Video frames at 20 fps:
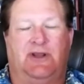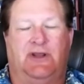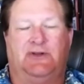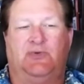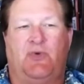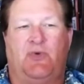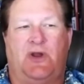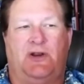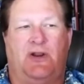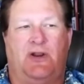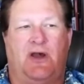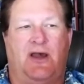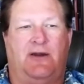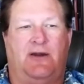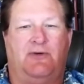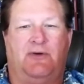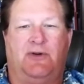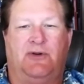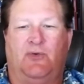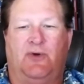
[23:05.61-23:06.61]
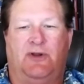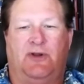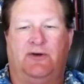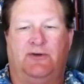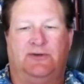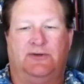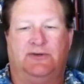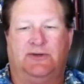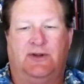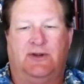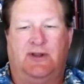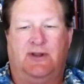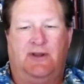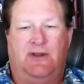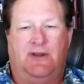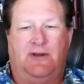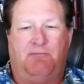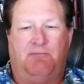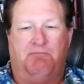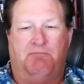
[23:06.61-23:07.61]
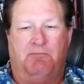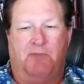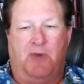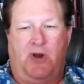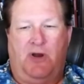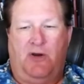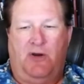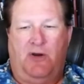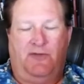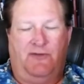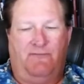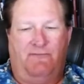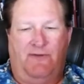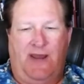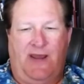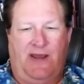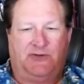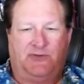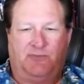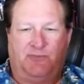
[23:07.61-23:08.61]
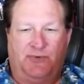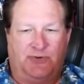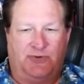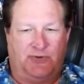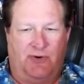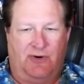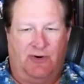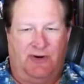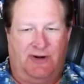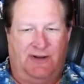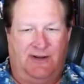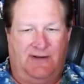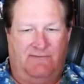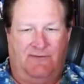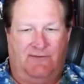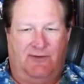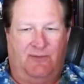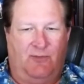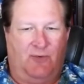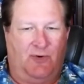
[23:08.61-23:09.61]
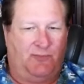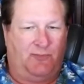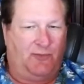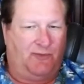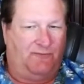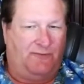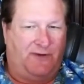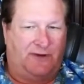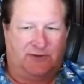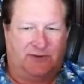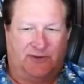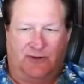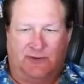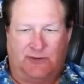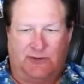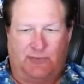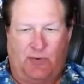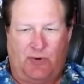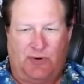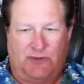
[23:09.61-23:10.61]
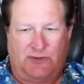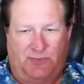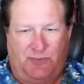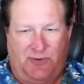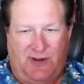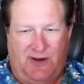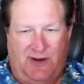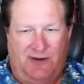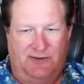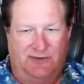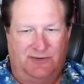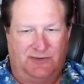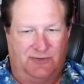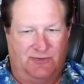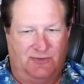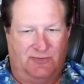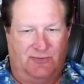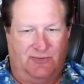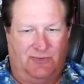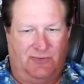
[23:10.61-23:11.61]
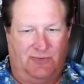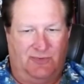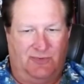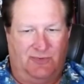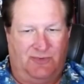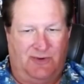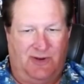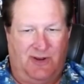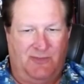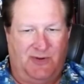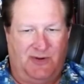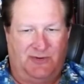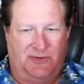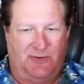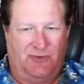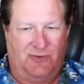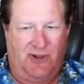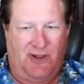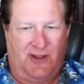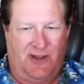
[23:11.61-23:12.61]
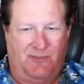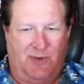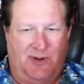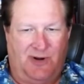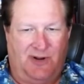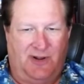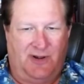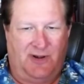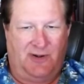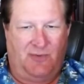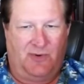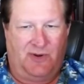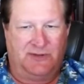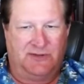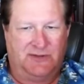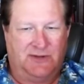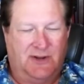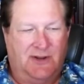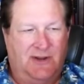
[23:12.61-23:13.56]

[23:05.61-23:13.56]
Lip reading: That's why lottery winners, the vast majority of them, are professional sports players who come into a lot of money all at once.